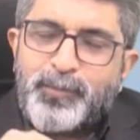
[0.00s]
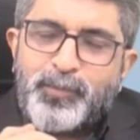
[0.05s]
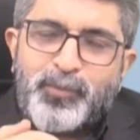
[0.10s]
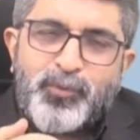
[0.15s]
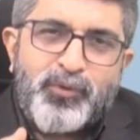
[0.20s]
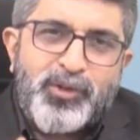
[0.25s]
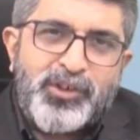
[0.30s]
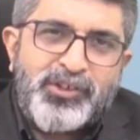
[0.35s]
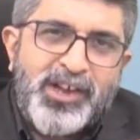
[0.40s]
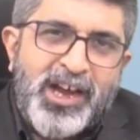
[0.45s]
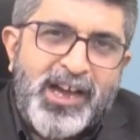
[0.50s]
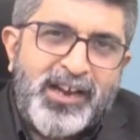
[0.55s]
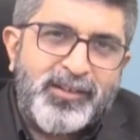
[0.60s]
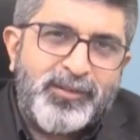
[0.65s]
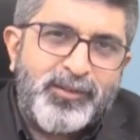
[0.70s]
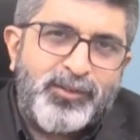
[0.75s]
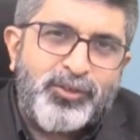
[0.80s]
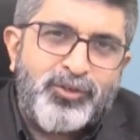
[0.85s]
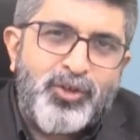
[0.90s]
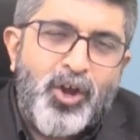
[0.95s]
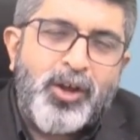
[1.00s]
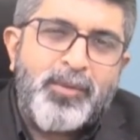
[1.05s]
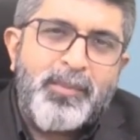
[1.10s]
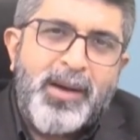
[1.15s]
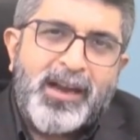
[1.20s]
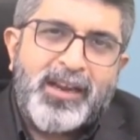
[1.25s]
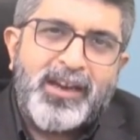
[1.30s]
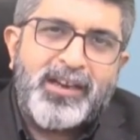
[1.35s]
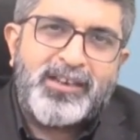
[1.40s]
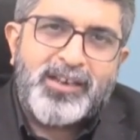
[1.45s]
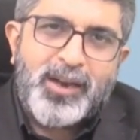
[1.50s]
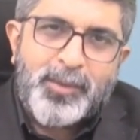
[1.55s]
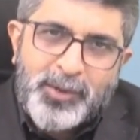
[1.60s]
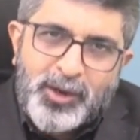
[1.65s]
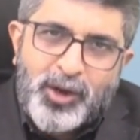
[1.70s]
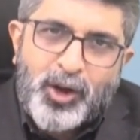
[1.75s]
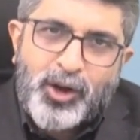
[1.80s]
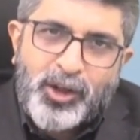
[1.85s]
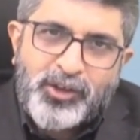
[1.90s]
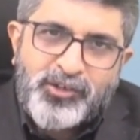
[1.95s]
which are stock market
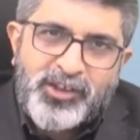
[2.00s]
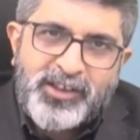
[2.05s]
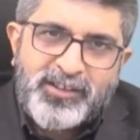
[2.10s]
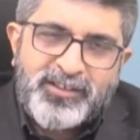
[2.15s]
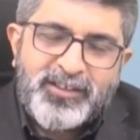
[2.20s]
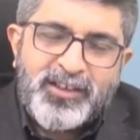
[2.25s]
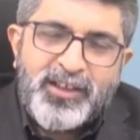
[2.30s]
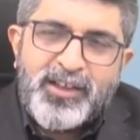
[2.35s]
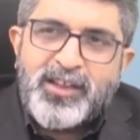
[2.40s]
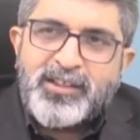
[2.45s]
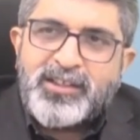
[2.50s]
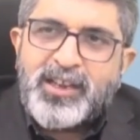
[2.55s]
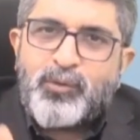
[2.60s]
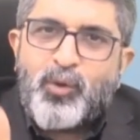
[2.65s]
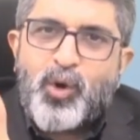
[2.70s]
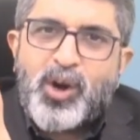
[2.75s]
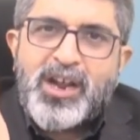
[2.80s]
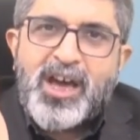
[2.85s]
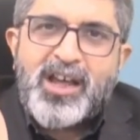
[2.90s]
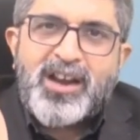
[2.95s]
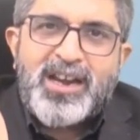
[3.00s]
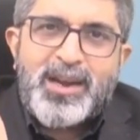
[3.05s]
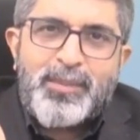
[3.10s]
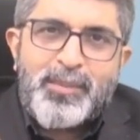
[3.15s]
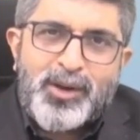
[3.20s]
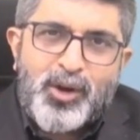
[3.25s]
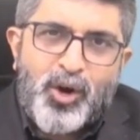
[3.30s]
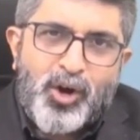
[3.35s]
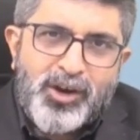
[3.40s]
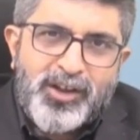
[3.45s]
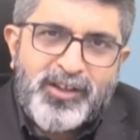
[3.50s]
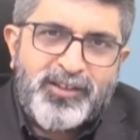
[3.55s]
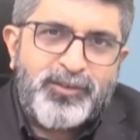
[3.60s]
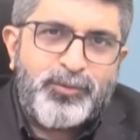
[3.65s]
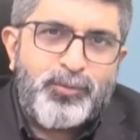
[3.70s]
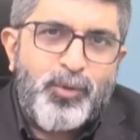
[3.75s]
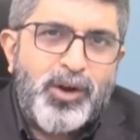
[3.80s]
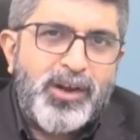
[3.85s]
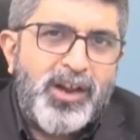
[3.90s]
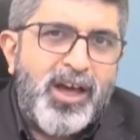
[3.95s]
terminologies, that what are limit
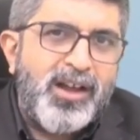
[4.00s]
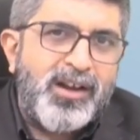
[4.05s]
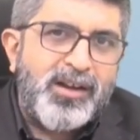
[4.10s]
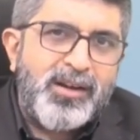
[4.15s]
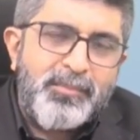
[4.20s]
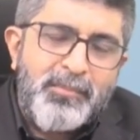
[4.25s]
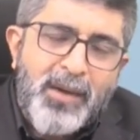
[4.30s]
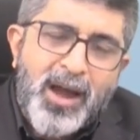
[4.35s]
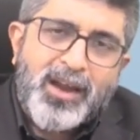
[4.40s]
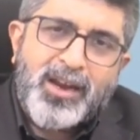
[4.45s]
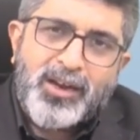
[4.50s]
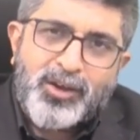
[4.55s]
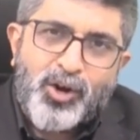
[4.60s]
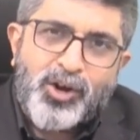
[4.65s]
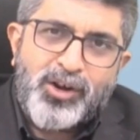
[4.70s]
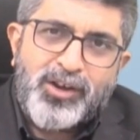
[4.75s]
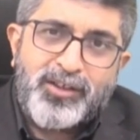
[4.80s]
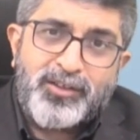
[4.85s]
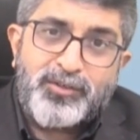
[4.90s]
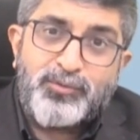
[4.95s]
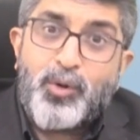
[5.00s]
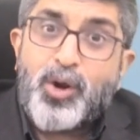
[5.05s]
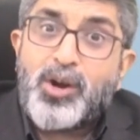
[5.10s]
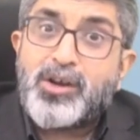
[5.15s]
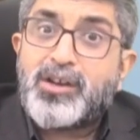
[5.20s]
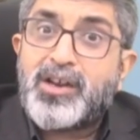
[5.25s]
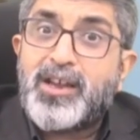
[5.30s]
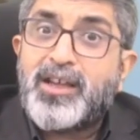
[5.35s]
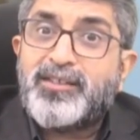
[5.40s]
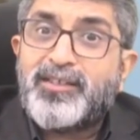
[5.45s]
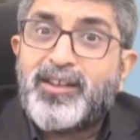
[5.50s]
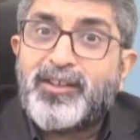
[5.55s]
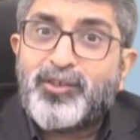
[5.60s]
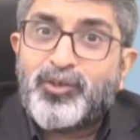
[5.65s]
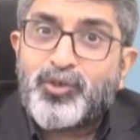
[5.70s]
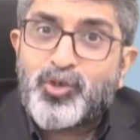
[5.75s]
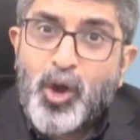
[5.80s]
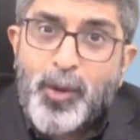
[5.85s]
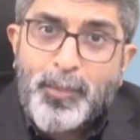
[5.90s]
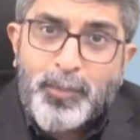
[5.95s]
orders, what are market orders, what is a
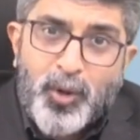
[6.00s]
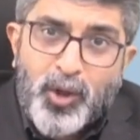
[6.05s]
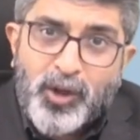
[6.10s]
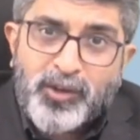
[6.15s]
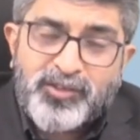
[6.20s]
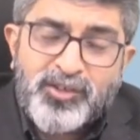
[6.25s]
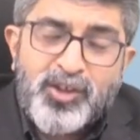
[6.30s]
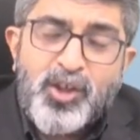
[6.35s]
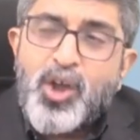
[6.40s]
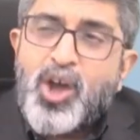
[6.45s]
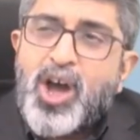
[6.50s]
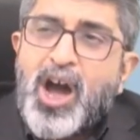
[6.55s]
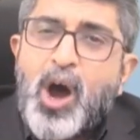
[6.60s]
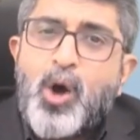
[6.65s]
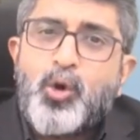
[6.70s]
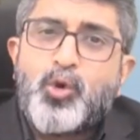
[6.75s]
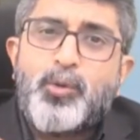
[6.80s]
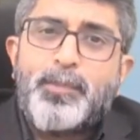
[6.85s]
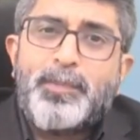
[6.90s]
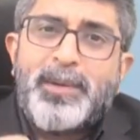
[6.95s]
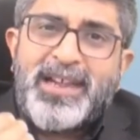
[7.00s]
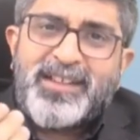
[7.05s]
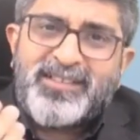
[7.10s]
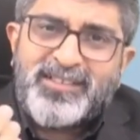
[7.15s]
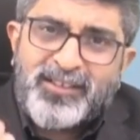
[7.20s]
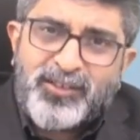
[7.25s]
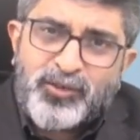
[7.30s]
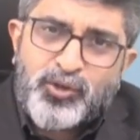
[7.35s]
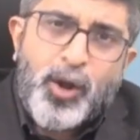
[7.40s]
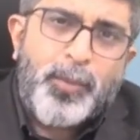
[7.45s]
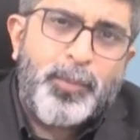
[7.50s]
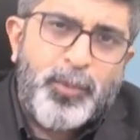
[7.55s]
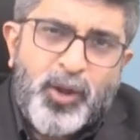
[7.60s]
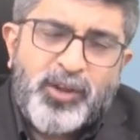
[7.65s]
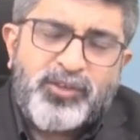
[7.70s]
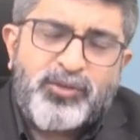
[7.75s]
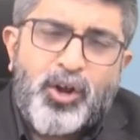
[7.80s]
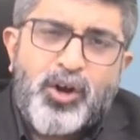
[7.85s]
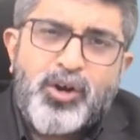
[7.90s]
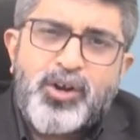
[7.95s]
stop loss, how to place a stop
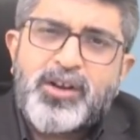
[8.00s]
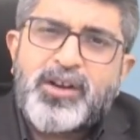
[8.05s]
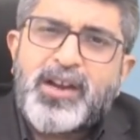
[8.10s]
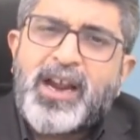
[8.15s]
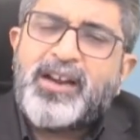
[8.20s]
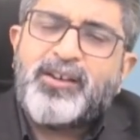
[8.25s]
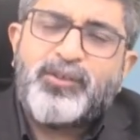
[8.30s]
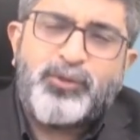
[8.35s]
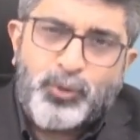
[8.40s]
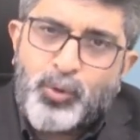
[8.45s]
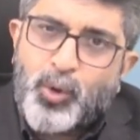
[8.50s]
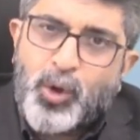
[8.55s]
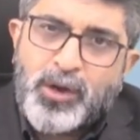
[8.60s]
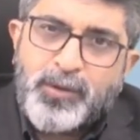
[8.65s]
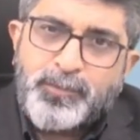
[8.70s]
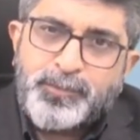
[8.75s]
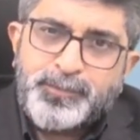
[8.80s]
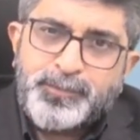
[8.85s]
loss order, and so on.